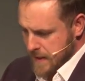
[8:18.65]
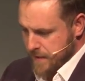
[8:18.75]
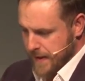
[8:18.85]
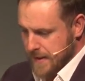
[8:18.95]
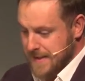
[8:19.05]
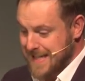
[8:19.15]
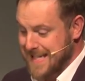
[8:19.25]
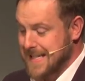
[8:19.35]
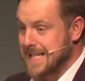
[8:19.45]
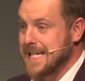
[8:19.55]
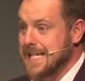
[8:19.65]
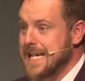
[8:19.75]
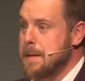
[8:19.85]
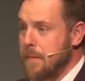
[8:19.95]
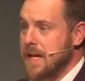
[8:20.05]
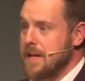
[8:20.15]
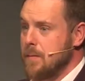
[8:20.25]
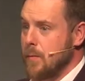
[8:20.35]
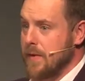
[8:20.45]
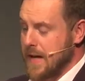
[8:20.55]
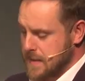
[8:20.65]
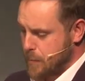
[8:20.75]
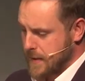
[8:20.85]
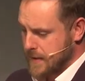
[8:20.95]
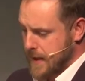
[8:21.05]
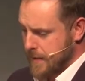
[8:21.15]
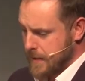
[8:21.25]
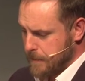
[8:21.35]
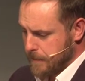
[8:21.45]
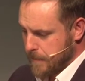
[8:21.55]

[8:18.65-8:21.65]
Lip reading: They can send it DDP with an express carrier.